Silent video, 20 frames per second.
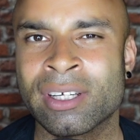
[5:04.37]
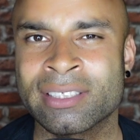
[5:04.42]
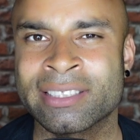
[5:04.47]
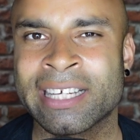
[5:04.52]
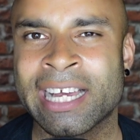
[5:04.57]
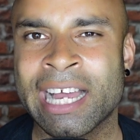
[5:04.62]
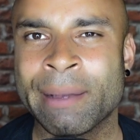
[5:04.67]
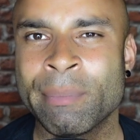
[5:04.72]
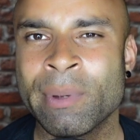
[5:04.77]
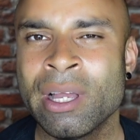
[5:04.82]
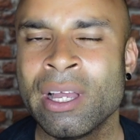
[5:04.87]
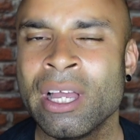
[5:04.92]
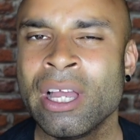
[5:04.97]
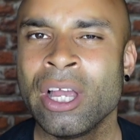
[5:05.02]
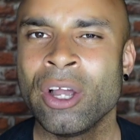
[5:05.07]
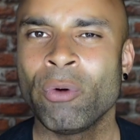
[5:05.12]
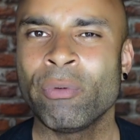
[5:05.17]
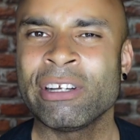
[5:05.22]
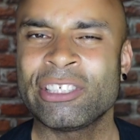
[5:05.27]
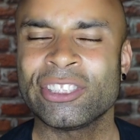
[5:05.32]
all time,
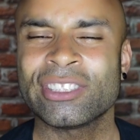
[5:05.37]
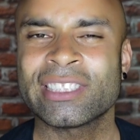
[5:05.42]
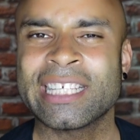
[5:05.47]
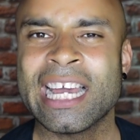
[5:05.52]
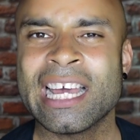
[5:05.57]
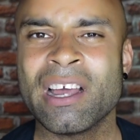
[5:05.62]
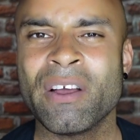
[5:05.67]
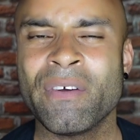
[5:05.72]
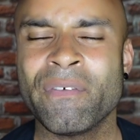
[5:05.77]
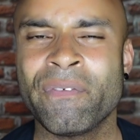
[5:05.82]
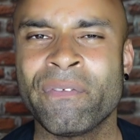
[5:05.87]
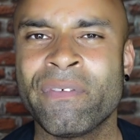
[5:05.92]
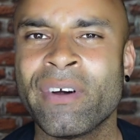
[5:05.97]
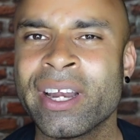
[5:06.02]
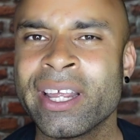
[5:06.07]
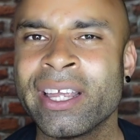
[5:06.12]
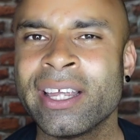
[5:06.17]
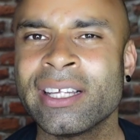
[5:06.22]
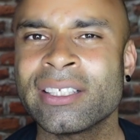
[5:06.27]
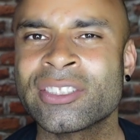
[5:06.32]
which is kind of
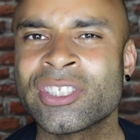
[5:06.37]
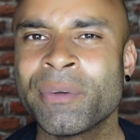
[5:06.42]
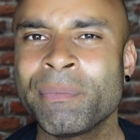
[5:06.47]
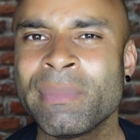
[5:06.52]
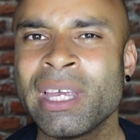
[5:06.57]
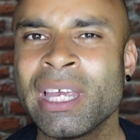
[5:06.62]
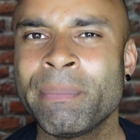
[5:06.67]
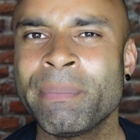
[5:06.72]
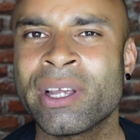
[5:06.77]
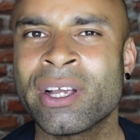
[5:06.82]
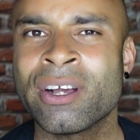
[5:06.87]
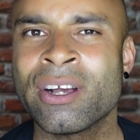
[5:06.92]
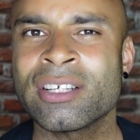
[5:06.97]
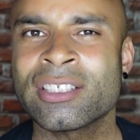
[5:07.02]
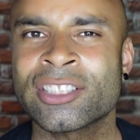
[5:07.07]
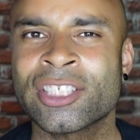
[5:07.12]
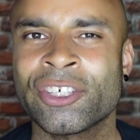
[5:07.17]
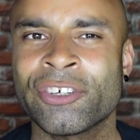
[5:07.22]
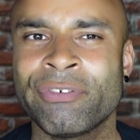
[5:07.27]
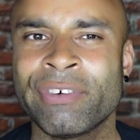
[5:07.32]
funny to me
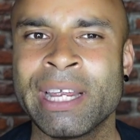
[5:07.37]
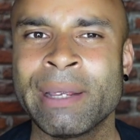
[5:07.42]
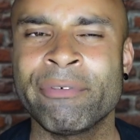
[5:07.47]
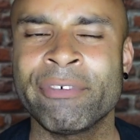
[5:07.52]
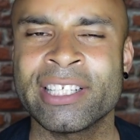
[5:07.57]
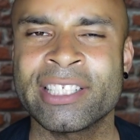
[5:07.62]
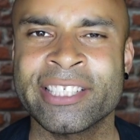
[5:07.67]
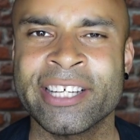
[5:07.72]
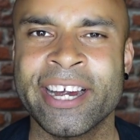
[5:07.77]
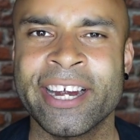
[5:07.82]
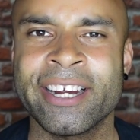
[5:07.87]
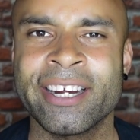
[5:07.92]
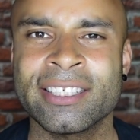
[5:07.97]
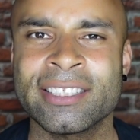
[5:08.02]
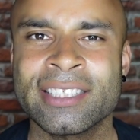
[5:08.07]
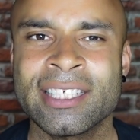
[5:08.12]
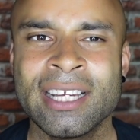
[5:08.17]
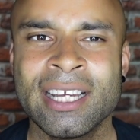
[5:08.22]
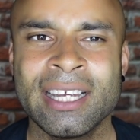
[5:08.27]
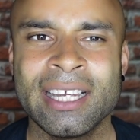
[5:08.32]
because Kareem
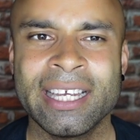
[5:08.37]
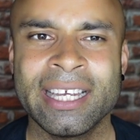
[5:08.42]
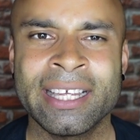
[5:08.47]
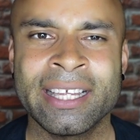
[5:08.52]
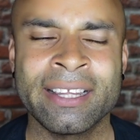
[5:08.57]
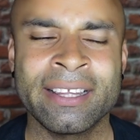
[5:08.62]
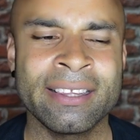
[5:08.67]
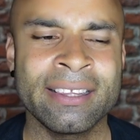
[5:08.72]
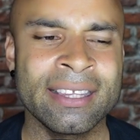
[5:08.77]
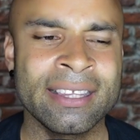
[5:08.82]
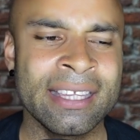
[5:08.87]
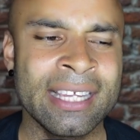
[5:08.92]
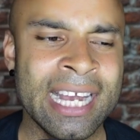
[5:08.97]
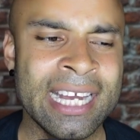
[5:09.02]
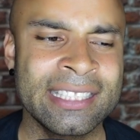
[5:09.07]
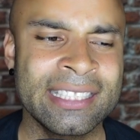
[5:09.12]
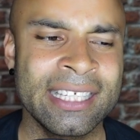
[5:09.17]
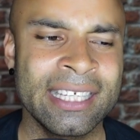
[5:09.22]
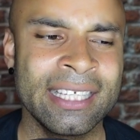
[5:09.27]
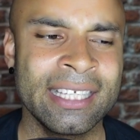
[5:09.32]
retired in
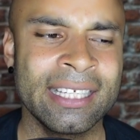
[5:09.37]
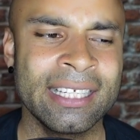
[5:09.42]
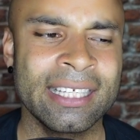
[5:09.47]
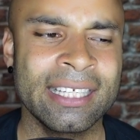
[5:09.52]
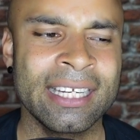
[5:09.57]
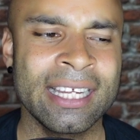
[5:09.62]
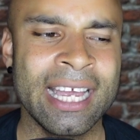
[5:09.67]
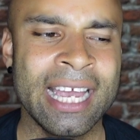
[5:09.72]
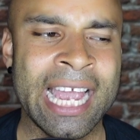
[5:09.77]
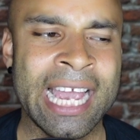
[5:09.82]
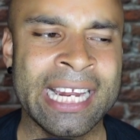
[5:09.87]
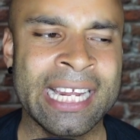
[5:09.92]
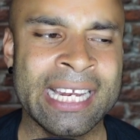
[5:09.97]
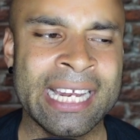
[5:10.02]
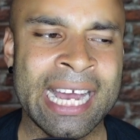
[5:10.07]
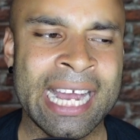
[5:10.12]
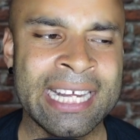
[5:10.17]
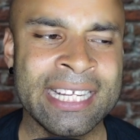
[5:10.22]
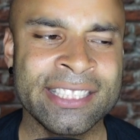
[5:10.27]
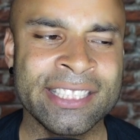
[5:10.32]

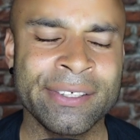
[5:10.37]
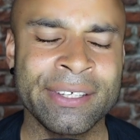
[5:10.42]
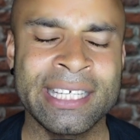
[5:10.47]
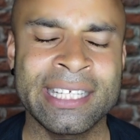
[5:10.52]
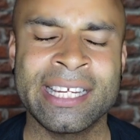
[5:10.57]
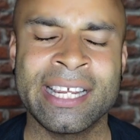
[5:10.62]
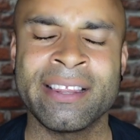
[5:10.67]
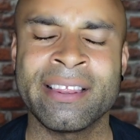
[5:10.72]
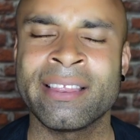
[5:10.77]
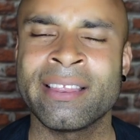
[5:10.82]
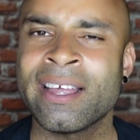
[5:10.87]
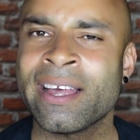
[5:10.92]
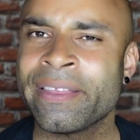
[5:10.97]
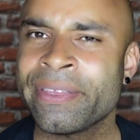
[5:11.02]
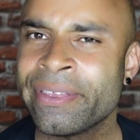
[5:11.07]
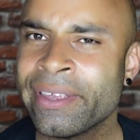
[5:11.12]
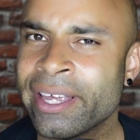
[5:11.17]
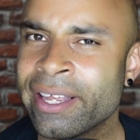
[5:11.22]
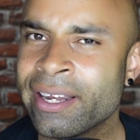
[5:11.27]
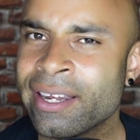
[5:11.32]
1989, so he did
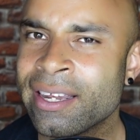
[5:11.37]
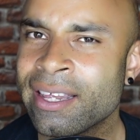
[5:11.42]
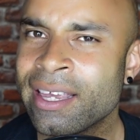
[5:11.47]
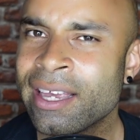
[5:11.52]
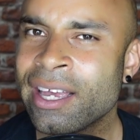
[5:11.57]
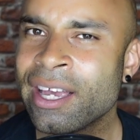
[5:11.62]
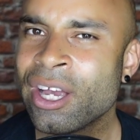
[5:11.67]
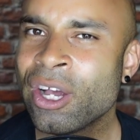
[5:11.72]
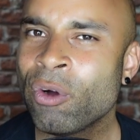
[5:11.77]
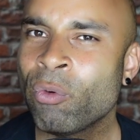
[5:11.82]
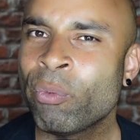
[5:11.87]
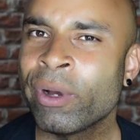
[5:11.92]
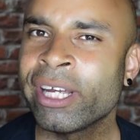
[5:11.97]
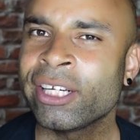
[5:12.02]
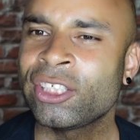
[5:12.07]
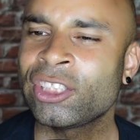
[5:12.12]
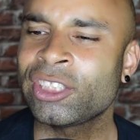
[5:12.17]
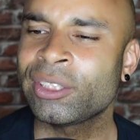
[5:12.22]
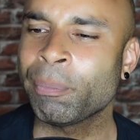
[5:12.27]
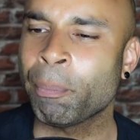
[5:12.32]
nothing
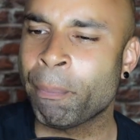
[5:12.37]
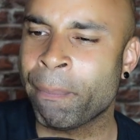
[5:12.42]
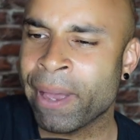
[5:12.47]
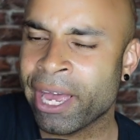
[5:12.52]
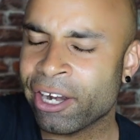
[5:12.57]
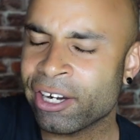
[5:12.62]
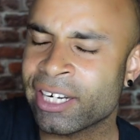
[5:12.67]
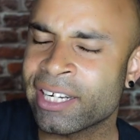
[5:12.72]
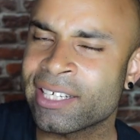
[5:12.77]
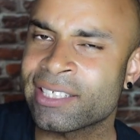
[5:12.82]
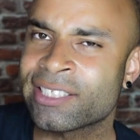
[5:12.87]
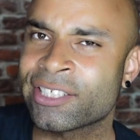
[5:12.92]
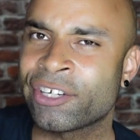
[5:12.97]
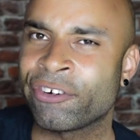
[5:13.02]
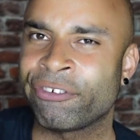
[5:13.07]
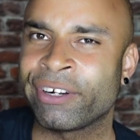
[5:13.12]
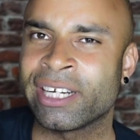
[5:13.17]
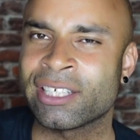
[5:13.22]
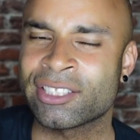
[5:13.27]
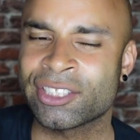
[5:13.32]
which bettered his
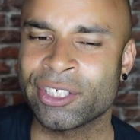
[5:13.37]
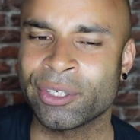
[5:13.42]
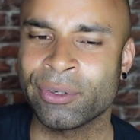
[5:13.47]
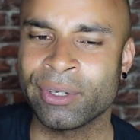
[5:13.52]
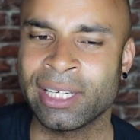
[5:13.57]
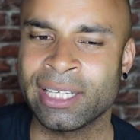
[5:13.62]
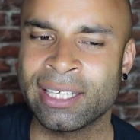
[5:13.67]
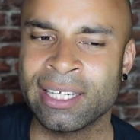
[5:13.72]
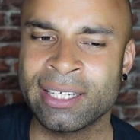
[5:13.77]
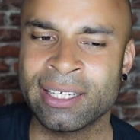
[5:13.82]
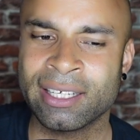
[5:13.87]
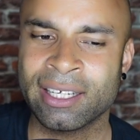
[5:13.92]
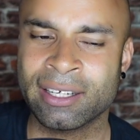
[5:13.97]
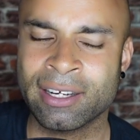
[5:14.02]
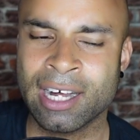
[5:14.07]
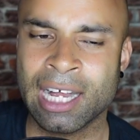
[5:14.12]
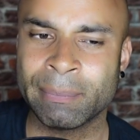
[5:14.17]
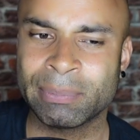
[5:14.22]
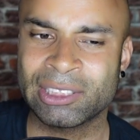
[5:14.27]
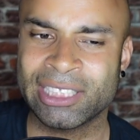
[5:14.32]
career. So he didn't
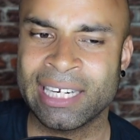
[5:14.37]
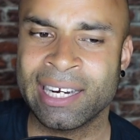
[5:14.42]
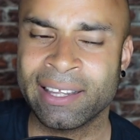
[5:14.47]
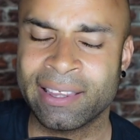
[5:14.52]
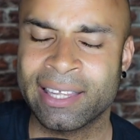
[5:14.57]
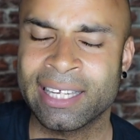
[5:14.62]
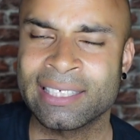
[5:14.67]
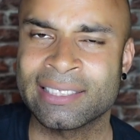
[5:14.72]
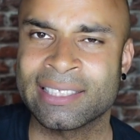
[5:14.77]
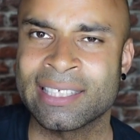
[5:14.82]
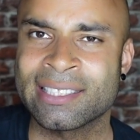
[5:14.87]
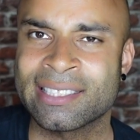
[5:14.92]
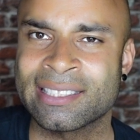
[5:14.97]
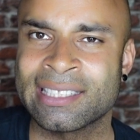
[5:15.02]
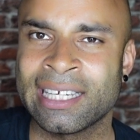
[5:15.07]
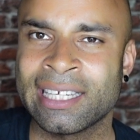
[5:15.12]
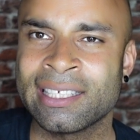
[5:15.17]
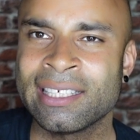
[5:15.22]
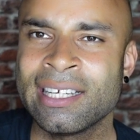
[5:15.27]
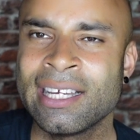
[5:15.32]
accomplish anything since
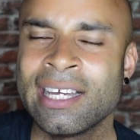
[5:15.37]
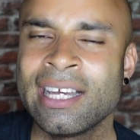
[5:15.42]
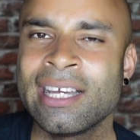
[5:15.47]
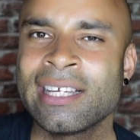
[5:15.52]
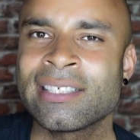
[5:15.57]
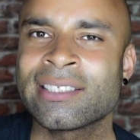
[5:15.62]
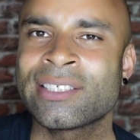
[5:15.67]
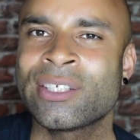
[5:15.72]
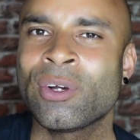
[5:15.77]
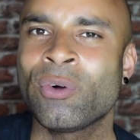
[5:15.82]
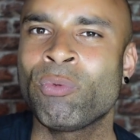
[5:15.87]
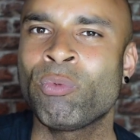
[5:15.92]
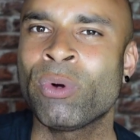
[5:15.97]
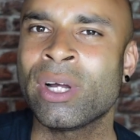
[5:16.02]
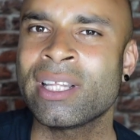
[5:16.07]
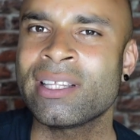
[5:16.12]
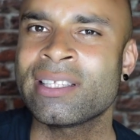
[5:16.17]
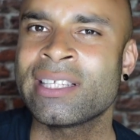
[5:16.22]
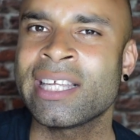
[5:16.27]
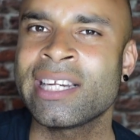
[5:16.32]
then. So
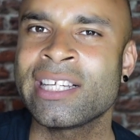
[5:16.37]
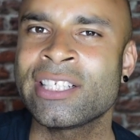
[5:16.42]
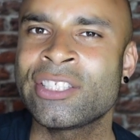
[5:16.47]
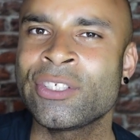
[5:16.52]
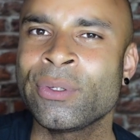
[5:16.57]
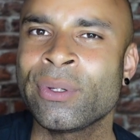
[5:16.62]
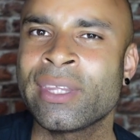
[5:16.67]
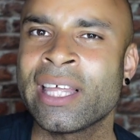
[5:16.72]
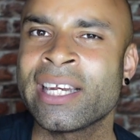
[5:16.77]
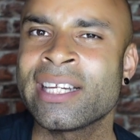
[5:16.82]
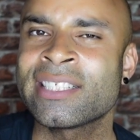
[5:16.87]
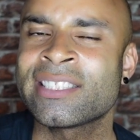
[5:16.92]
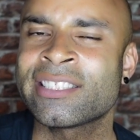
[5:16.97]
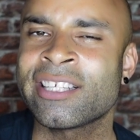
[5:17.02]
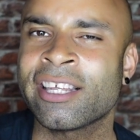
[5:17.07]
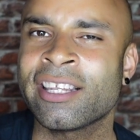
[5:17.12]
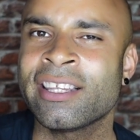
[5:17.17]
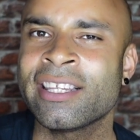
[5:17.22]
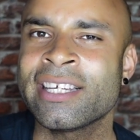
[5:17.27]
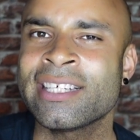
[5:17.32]
what did he do that he
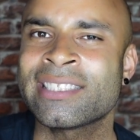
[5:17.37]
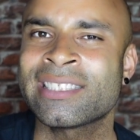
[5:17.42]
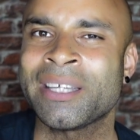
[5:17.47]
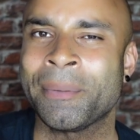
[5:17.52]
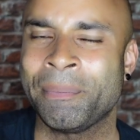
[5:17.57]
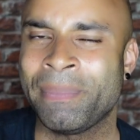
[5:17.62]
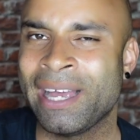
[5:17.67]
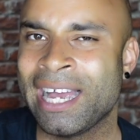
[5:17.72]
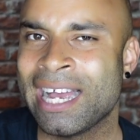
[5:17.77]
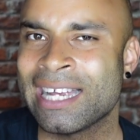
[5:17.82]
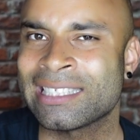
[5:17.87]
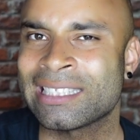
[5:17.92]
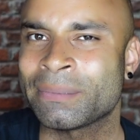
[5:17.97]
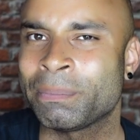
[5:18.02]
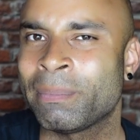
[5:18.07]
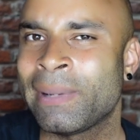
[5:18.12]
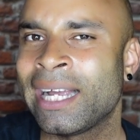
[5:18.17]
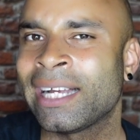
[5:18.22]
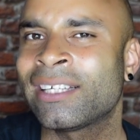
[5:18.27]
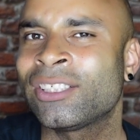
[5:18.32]
suddenly
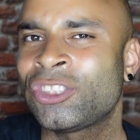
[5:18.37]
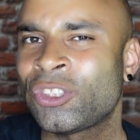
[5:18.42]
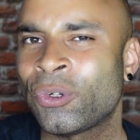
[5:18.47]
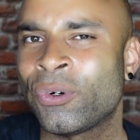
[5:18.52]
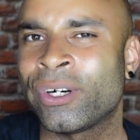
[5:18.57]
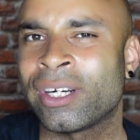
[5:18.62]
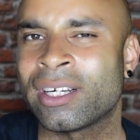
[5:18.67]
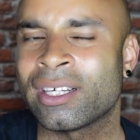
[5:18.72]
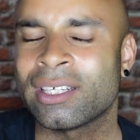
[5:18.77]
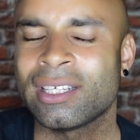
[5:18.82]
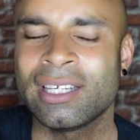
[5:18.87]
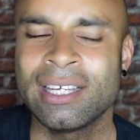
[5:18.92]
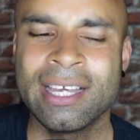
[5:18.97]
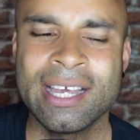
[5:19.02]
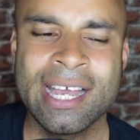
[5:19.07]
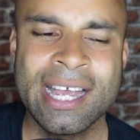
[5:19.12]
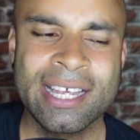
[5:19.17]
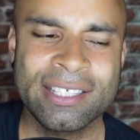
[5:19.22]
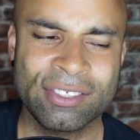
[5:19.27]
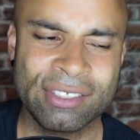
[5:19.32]
surpassed Michael Jordan?
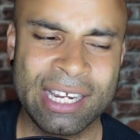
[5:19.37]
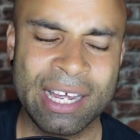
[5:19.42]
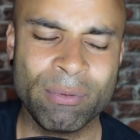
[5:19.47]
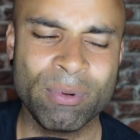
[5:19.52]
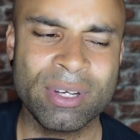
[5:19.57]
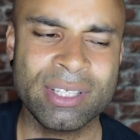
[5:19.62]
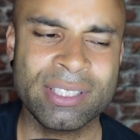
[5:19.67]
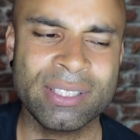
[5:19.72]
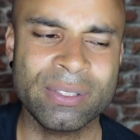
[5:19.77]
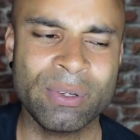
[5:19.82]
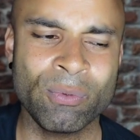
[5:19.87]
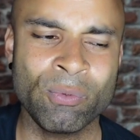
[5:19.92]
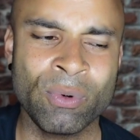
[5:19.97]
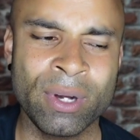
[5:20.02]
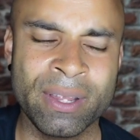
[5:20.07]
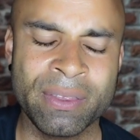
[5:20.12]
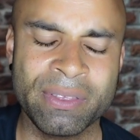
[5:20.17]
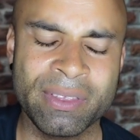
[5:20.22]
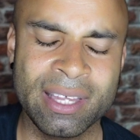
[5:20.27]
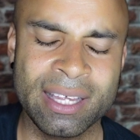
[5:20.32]
So that was
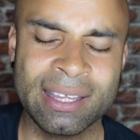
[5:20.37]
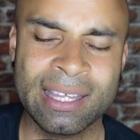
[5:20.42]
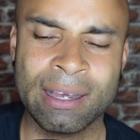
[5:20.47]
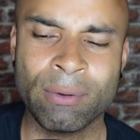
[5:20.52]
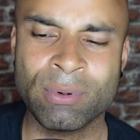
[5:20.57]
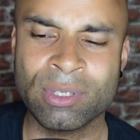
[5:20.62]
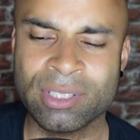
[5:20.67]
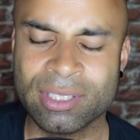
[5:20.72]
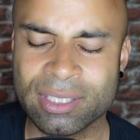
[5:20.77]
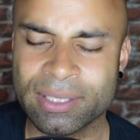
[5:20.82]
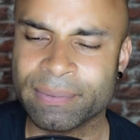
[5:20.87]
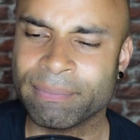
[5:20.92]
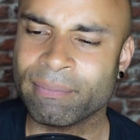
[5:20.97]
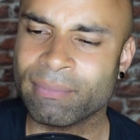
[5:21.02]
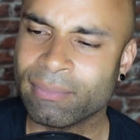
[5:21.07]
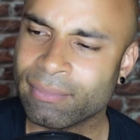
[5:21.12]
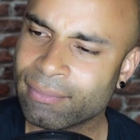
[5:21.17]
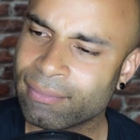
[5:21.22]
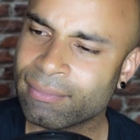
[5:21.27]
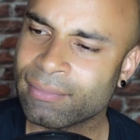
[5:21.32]
one thing that was
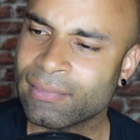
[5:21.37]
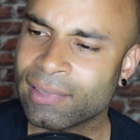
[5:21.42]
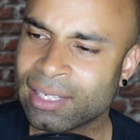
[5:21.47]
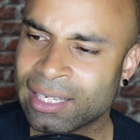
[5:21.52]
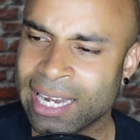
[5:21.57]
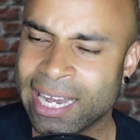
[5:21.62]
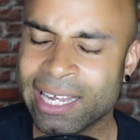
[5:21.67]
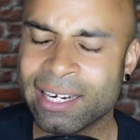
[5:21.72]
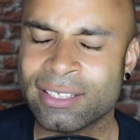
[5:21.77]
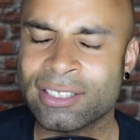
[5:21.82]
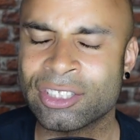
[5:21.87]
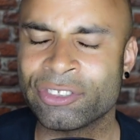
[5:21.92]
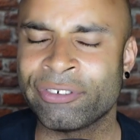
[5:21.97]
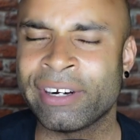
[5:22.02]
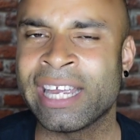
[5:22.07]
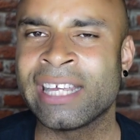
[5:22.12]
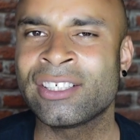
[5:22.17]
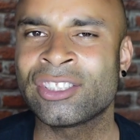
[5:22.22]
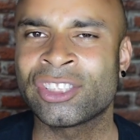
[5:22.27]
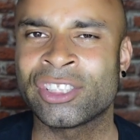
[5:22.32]
kind of
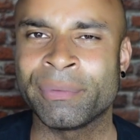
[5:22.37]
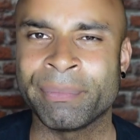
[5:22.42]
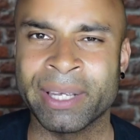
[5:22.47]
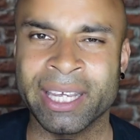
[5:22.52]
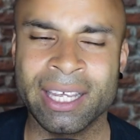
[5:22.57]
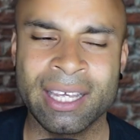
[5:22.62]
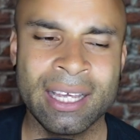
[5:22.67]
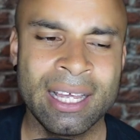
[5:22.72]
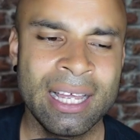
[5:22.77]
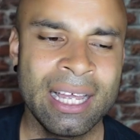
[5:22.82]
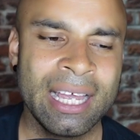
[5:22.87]
strange to me.